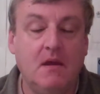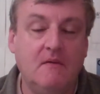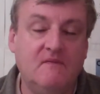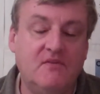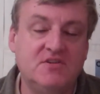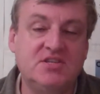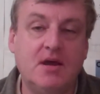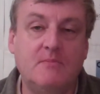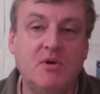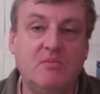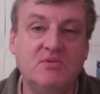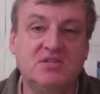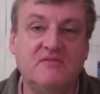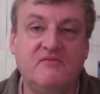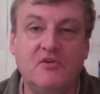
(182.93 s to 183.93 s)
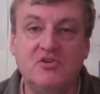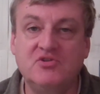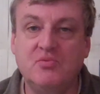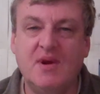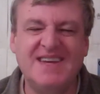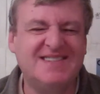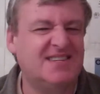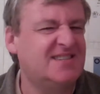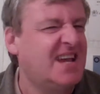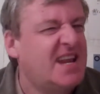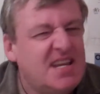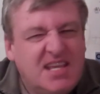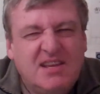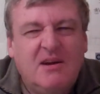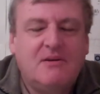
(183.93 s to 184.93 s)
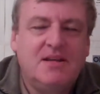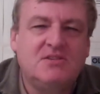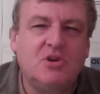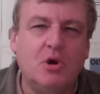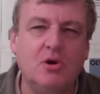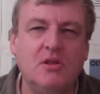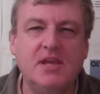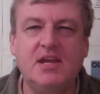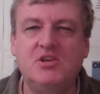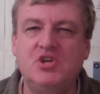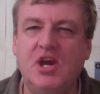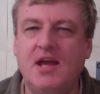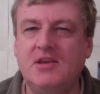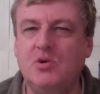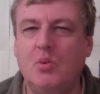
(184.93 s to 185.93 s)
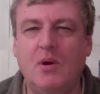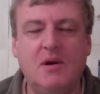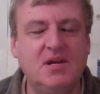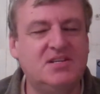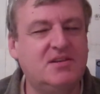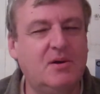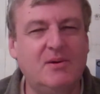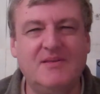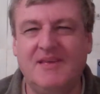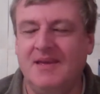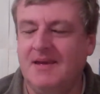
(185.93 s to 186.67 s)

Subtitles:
For some, it was the first races. And, you know, it's early in January, so,